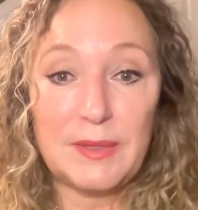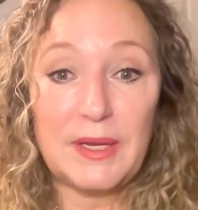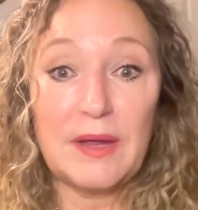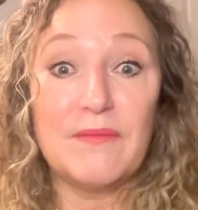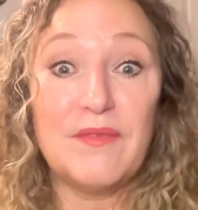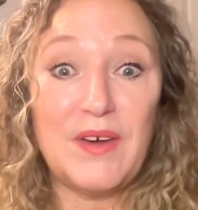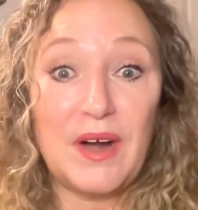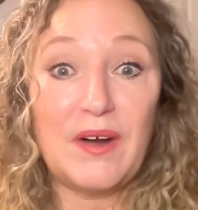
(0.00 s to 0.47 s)

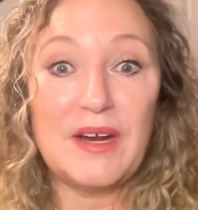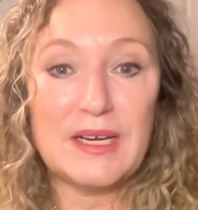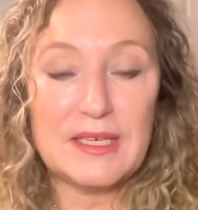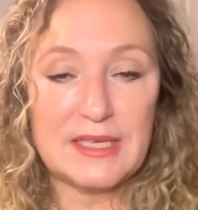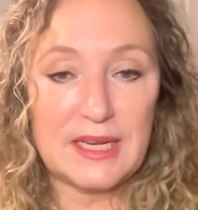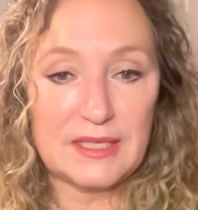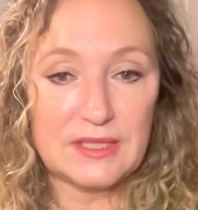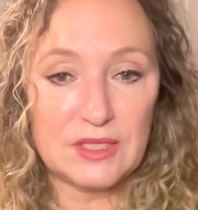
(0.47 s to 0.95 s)
become very
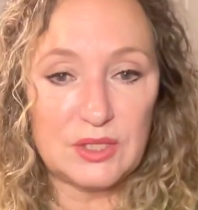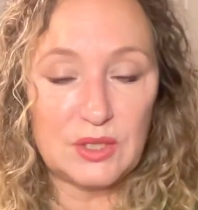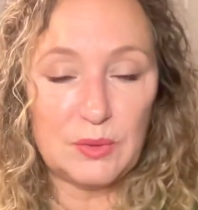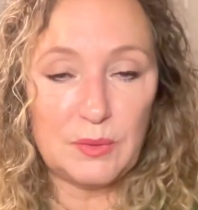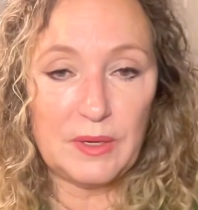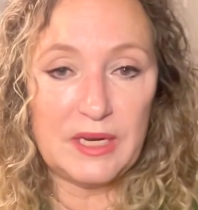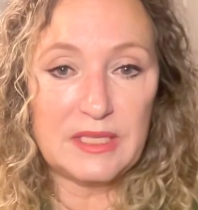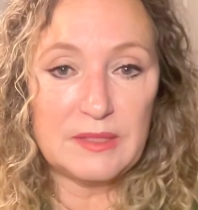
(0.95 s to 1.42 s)
intense
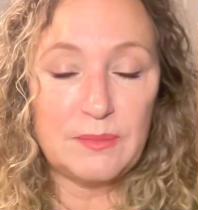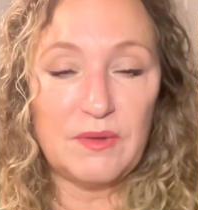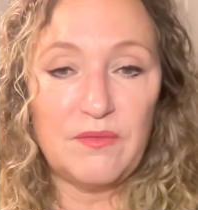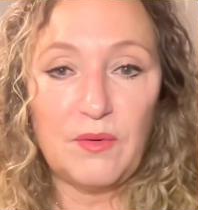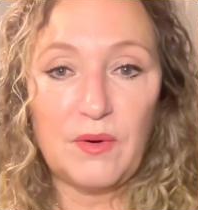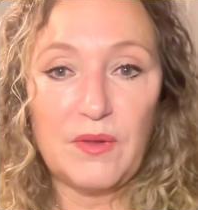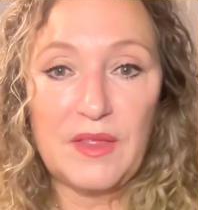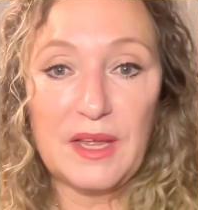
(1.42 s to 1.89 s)
two weeks
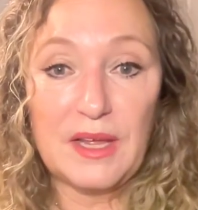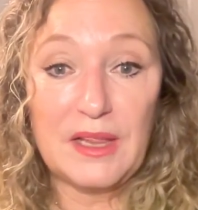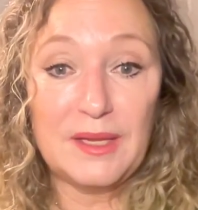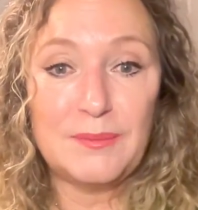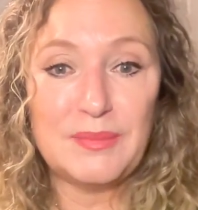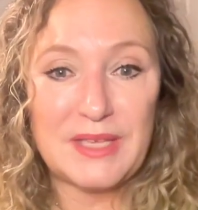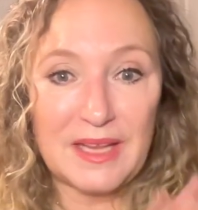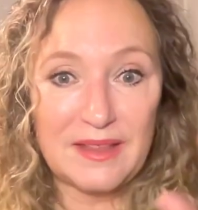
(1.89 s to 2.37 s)
before the eclipse,